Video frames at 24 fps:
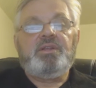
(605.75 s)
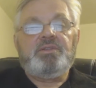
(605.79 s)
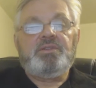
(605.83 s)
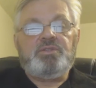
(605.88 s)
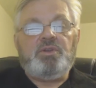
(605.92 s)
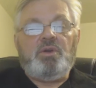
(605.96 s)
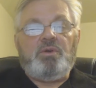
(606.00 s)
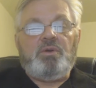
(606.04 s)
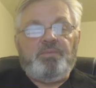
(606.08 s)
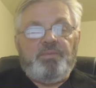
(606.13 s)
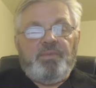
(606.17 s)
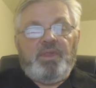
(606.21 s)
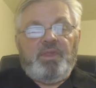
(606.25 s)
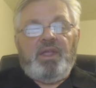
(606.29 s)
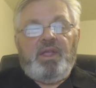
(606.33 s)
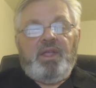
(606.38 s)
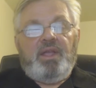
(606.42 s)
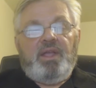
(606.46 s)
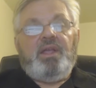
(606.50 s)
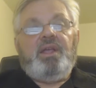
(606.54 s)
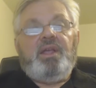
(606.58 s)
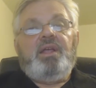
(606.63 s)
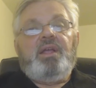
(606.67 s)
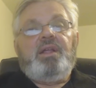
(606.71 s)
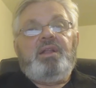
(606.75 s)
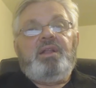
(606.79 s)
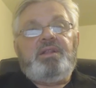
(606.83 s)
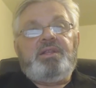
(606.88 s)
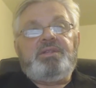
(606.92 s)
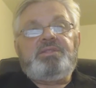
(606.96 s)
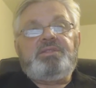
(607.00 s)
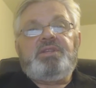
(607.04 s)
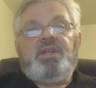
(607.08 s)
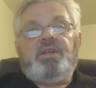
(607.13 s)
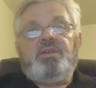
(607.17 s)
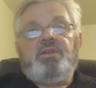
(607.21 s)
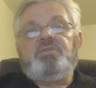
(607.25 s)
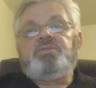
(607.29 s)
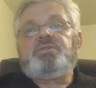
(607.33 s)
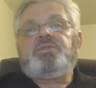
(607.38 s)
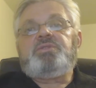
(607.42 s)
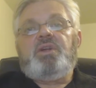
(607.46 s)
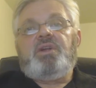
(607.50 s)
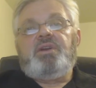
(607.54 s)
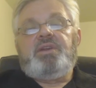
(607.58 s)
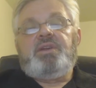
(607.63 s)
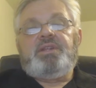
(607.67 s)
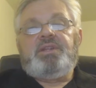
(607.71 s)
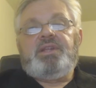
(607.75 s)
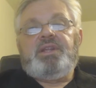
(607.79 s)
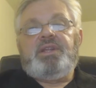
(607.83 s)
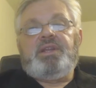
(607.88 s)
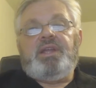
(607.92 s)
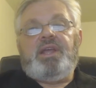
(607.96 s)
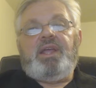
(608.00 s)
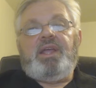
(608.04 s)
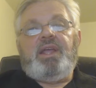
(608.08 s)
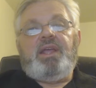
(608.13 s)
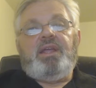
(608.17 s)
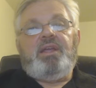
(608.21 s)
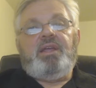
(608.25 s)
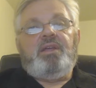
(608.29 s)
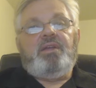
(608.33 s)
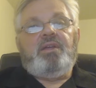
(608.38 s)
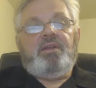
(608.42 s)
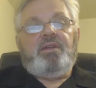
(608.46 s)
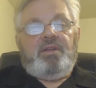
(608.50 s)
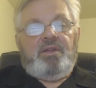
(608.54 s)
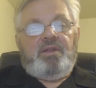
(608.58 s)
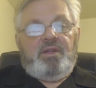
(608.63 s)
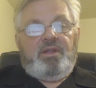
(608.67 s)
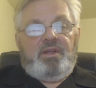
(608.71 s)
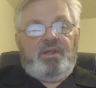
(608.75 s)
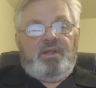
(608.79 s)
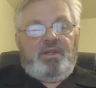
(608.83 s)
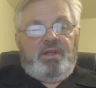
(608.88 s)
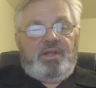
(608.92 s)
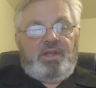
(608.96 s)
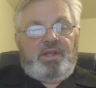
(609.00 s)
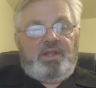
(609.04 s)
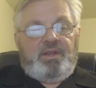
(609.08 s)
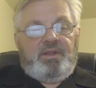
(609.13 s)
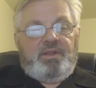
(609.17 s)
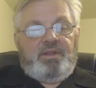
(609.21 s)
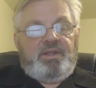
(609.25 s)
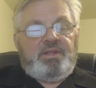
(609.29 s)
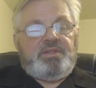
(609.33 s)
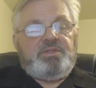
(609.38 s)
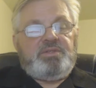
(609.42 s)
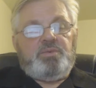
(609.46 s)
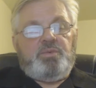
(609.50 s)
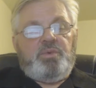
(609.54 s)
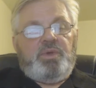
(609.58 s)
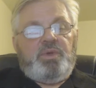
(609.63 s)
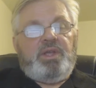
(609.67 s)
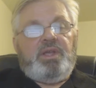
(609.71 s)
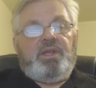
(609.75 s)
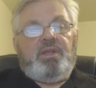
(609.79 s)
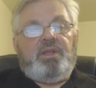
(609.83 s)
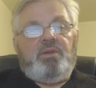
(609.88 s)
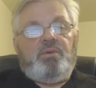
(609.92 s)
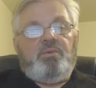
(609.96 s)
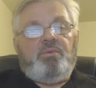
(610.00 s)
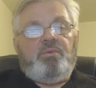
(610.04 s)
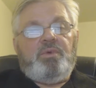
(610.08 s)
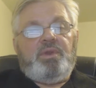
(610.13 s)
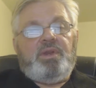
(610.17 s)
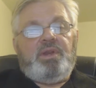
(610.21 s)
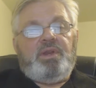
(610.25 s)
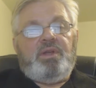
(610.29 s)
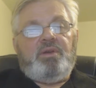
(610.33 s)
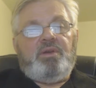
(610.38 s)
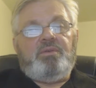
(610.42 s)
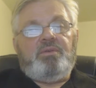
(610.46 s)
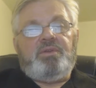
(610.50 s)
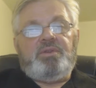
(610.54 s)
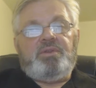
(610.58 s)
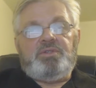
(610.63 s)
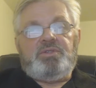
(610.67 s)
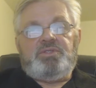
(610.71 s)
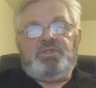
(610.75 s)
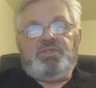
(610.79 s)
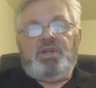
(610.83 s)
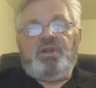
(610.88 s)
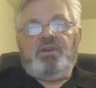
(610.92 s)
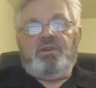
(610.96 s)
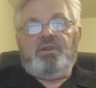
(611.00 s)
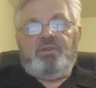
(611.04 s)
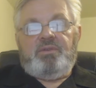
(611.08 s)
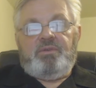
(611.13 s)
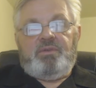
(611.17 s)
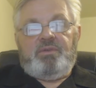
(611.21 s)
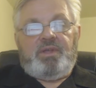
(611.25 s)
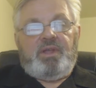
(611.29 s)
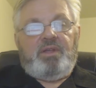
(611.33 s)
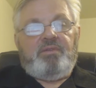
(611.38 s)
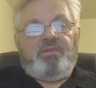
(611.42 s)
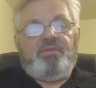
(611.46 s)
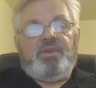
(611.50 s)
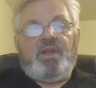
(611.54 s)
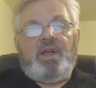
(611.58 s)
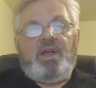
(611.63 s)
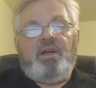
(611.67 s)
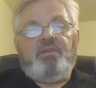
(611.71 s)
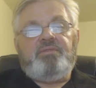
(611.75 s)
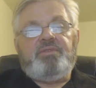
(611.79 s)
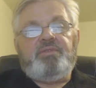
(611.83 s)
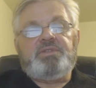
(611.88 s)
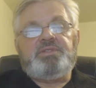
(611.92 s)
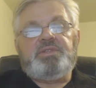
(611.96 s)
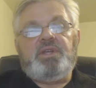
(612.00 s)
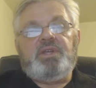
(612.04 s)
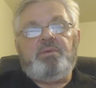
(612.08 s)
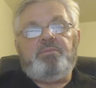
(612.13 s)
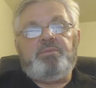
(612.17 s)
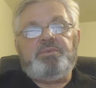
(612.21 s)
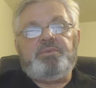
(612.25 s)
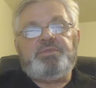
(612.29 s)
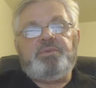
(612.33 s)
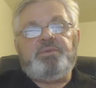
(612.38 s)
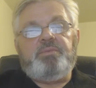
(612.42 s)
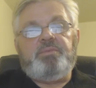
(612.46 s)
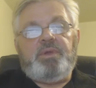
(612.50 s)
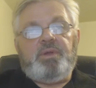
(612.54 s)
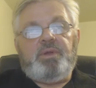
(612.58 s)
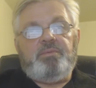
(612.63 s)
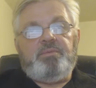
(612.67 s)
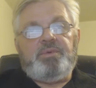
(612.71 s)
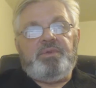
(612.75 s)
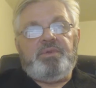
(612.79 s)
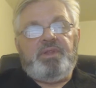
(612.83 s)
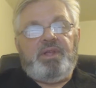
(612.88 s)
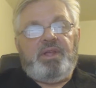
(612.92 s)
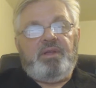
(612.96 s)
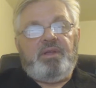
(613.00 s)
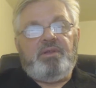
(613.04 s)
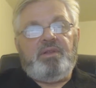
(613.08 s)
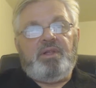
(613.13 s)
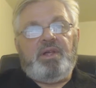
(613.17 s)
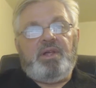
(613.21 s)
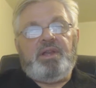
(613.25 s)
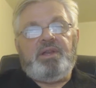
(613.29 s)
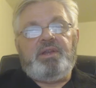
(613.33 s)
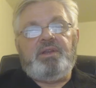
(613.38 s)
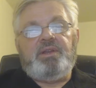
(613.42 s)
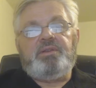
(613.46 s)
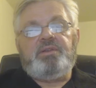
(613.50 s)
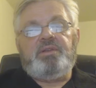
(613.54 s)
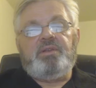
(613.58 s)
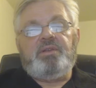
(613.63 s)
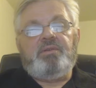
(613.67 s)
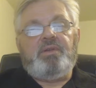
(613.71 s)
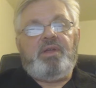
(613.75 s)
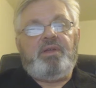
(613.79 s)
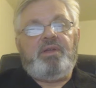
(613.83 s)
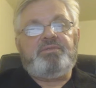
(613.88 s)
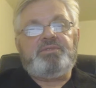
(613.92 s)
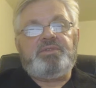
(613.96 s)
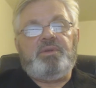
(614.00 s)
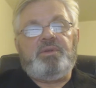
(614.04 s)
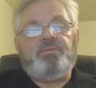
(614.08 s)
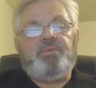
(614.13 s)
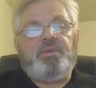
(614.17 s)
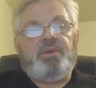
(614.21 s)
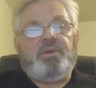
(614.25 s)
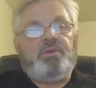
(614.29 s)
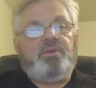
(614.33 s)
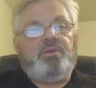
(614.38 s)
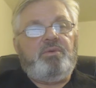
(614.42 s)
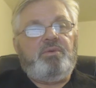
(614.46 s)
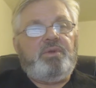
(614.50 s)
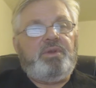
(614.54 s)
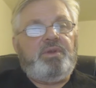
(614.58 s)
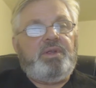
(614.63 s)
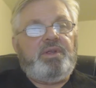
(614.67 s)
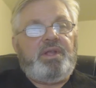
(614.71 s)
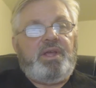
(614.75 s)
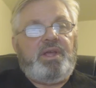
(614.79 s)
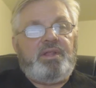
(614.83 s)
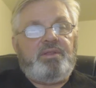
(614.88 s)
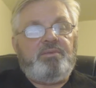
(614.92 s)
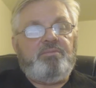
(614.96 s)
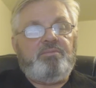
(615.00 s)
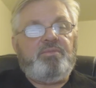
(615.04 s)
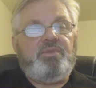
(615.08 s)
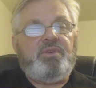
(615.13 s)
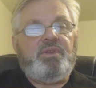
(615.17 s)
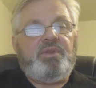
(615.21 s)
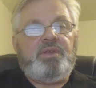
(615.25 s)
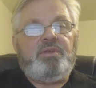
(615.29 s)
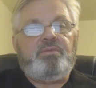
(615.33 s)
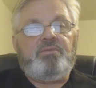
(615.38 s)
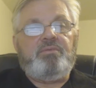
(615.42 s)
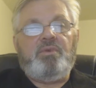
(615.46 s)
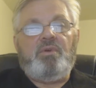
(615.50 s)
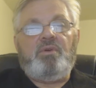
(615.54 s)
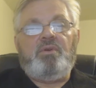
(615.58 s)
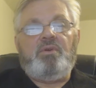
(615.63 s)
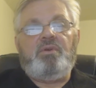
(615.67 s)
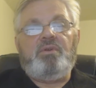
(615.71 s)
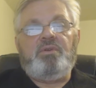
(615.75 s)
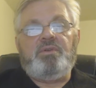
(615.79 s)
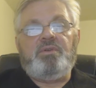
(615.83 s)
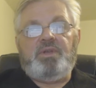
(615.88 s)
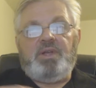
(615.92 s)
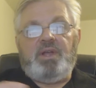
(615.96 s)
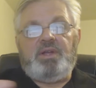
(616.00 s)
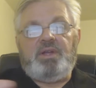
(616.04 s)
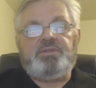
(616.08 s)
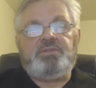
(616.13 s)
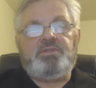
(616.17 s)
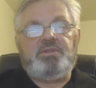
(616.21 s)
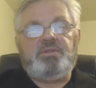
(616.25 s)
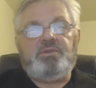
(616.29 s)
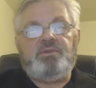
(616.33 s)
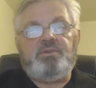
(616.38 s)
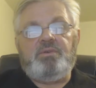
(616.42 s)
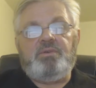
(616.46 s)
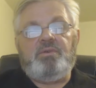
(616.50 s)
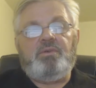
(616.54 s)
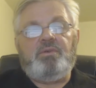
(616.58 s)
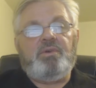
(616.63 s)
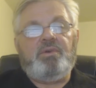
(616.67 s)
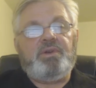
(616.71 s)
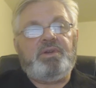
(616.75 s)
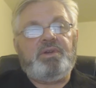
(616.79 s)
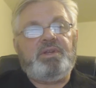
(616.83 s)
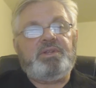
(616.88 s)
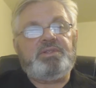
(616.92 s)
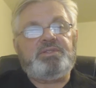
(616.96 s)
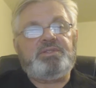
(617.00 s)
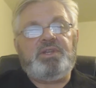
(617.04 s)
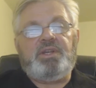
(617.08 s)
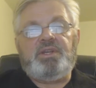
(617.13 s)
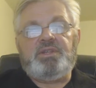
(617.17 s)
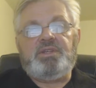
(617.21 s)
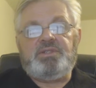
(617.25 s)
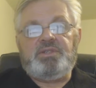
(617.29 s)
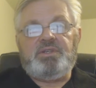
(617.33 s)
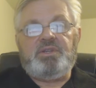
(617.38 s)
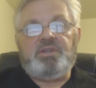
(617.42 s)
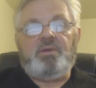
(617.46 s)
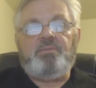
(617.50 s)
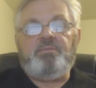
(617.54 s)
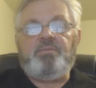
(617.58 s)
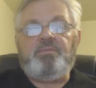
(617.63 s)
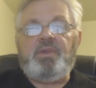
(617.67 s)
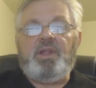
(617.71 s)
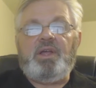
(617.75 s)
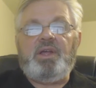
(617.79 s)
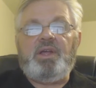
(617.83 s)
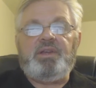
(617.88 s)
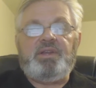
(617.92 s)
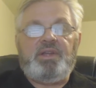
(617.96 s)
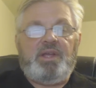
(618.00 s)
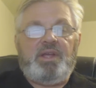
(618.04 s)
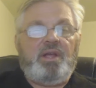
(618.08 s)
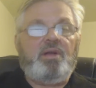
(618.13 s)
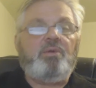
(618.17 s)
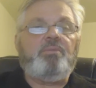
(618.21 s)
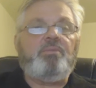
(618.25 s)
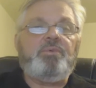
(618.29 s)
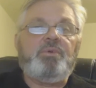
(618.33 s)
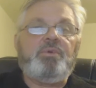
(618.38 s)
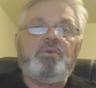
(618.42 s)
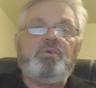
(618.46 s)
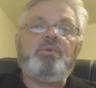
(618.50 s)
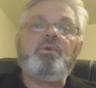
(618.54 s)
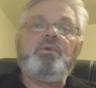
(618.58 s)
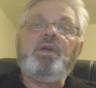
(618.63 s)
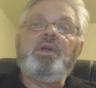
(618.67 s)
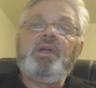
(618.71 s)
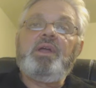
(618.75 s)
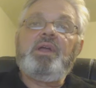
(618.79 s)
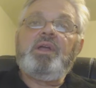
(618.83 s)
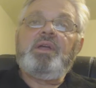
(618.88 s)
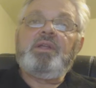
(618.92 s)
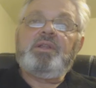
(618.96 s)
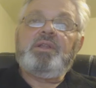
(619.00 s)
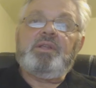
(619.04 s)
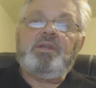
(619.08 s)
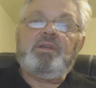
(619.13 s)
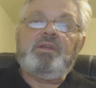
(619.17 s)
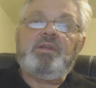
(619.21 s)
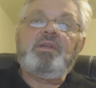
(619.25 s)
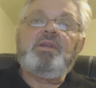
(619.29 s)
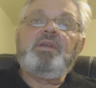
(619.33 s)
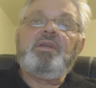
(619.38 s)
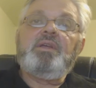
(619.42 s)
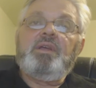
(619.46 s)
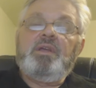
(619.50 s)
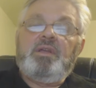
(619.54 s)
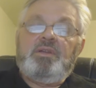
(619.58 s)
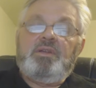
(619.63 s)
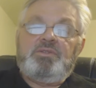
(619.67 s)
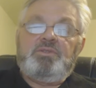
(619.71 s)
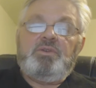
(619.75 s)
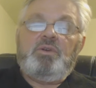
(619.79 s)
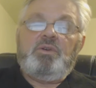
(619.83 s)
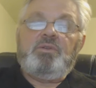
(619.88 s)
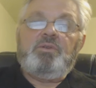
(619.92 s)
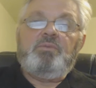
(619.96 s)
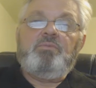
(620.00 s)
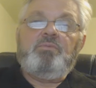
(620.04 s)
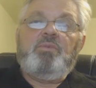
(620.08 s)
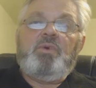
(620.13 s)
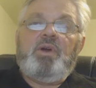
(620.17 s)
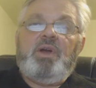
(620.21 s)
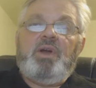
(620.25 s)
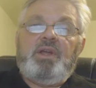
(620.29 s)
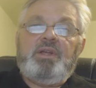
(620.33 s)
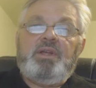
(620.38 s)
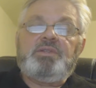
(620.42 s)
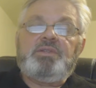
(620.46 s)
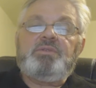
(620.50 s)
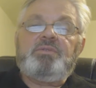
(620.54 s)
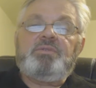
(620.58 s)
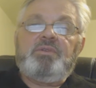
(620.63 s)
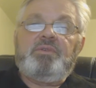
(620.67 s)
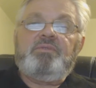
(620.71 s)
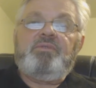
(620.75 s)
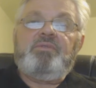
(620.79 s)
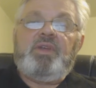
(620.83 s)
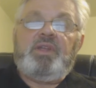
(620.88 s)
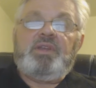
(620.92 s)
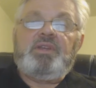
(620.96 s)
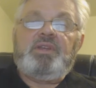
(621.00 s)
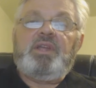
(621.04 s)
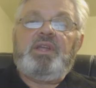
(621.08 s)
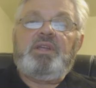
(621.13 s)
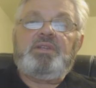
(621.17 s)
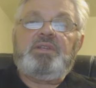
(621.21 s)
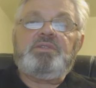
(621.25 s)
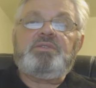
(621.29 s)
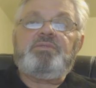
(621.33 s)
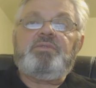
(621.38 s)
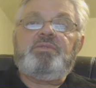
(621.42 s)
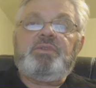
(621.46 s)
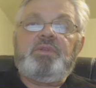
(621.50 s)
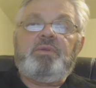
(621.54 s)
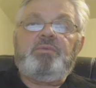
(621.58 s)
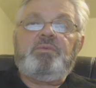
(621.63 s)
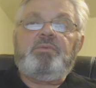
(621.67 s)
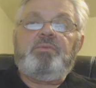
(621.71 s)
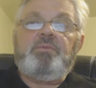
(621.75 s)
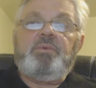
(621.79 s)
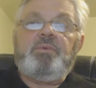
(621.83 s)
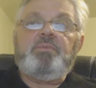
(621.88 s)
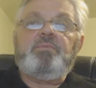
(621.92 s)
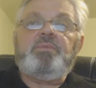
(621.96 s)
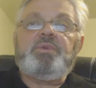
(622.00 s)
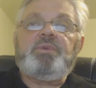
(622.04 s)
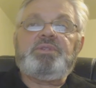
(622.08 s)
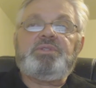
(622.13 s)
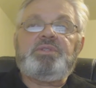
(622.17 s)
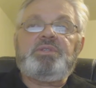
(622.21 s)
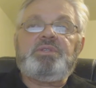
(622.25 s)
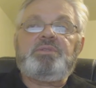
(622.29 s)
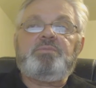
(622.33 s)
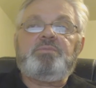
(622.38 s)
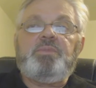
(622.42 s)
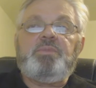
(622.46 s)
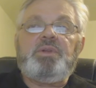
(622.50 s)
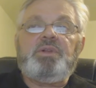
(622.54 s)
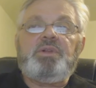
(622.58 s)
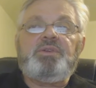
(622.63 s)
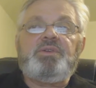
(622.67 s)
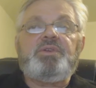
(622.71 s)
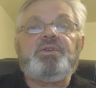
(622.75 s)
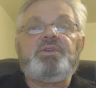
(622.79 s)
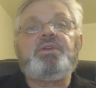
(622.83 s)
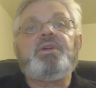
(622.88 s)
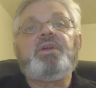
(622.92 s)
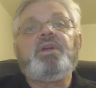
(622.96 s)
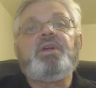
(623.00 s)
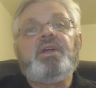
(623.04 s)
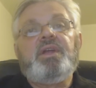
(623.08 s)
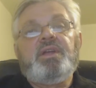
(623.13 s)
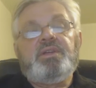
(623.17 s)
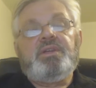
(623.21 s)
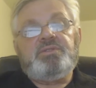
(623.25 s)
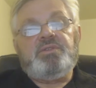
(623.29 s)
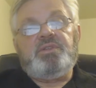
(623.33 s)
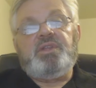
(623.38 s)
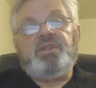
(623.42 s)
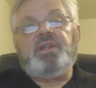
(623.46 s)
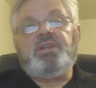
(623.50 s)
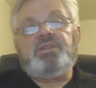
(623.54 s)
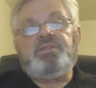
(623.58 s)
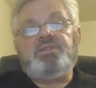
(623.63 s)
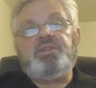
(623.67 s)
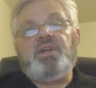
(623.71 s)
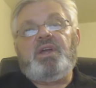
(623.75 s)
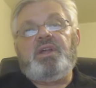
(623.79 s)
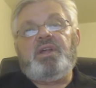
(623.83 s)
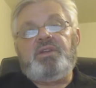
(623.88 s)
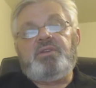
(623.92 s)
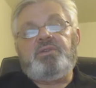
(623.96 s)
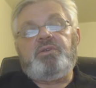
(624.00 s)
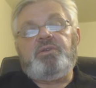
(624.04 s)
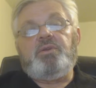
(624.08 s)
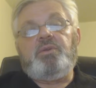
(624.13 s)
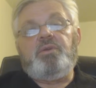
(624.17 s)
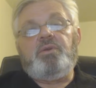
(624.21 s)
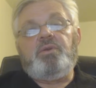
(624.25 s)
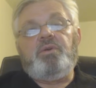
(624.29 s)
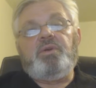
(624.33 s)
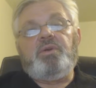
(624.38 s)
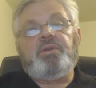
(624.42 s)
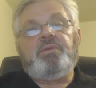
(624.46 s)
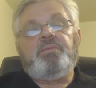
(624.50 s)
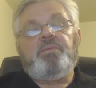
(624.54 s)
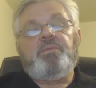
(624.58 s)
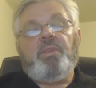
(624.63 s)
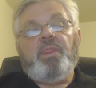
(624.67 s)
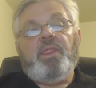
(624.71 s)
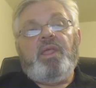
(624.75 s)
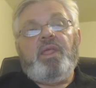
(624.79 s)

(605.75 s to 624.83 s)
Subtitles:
So let's say you started today, and this week you went out and shared, gave coffee samples to people. They wanted to have something to do with it, had them pre-enrolled, got your organization upline to help you to show them why it's advantageous for them to be a business builder, so they decided to do it.